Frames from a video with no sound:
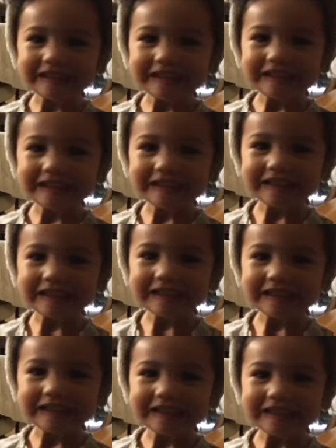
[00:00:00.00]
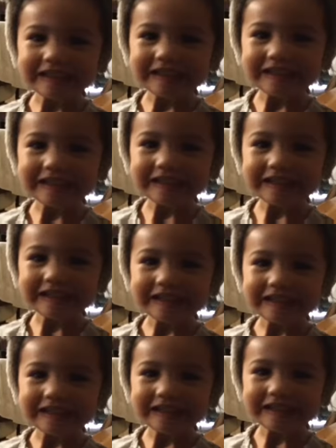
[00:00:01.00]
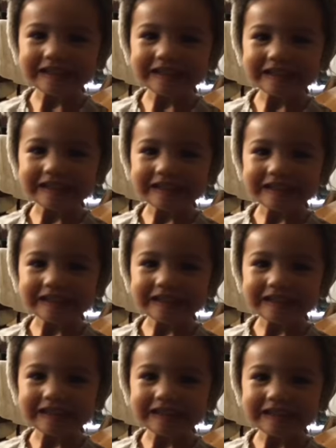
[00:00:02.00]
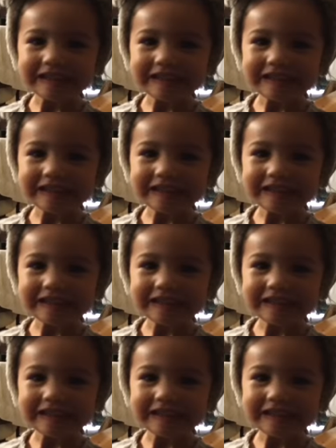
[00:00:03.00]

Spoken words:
(silence)